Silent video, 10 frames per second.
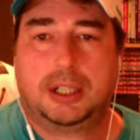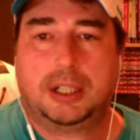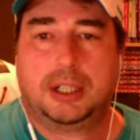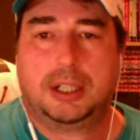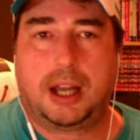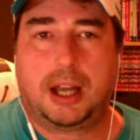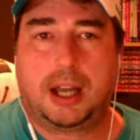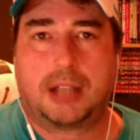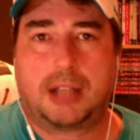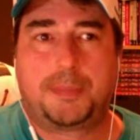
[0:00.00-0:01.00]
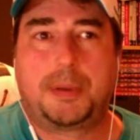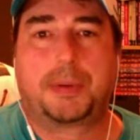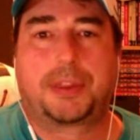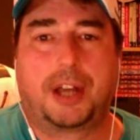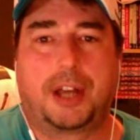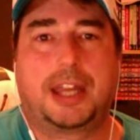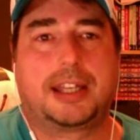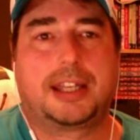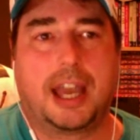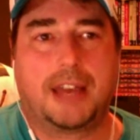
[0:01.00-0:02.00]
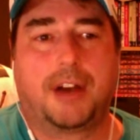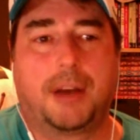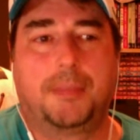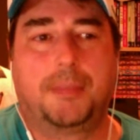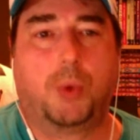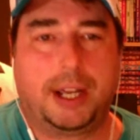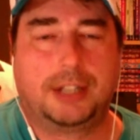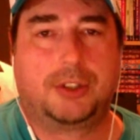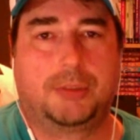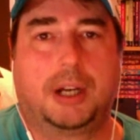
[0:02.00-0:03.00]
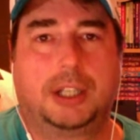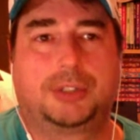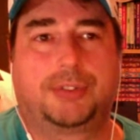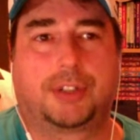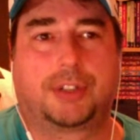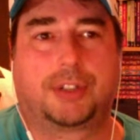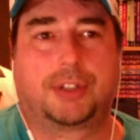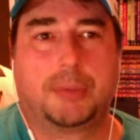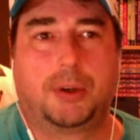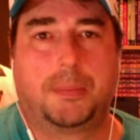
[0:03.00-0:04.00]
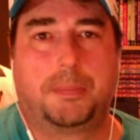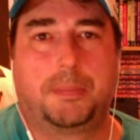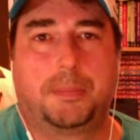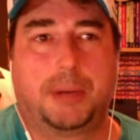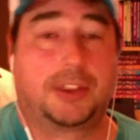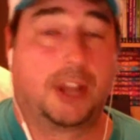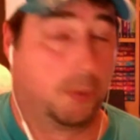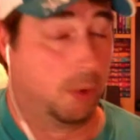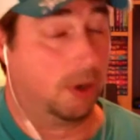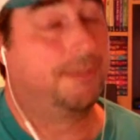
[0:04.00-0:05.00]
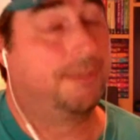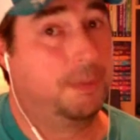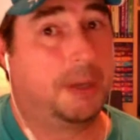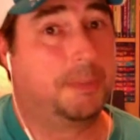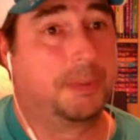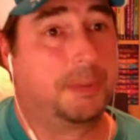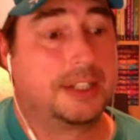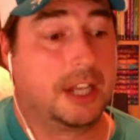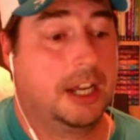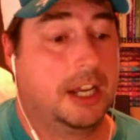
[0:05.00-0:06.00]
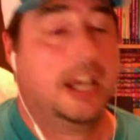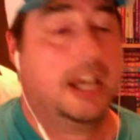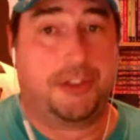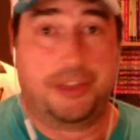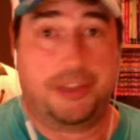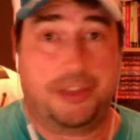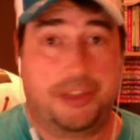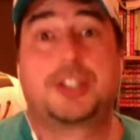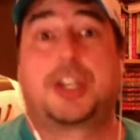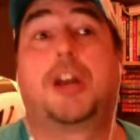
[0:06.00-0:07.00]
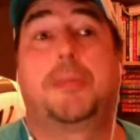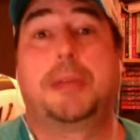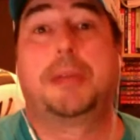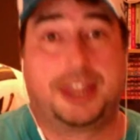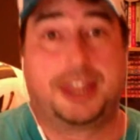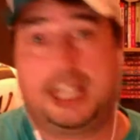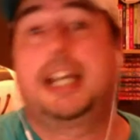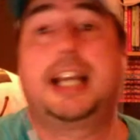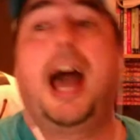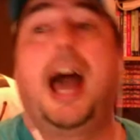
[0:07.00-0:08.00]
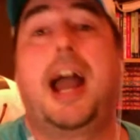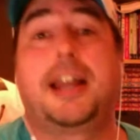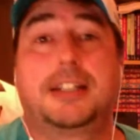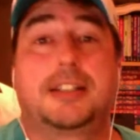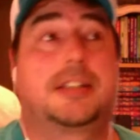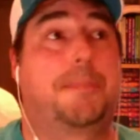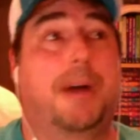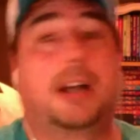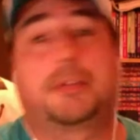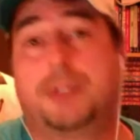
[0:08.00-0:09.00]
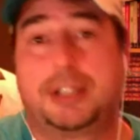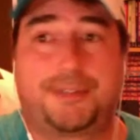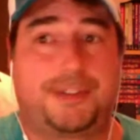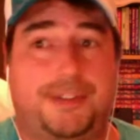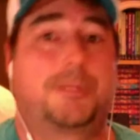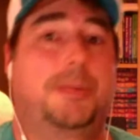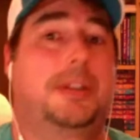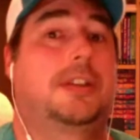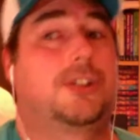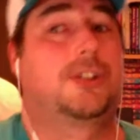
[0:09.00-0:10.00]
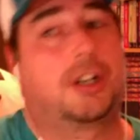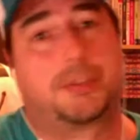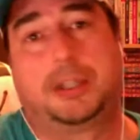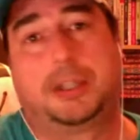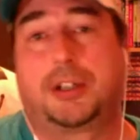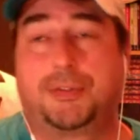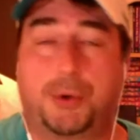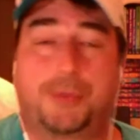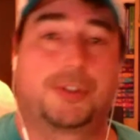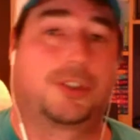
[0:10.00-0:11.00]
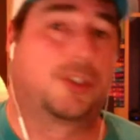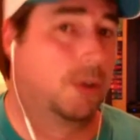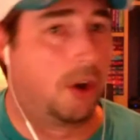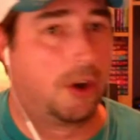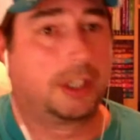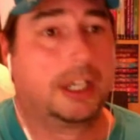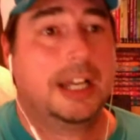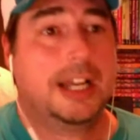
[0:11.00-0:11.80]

A lot of people thought they gave up way too much for Campbell, but there were a few people that said, "This is going to be the guy. This is the puck-moving defenseman that the Sharks have been looking for so long.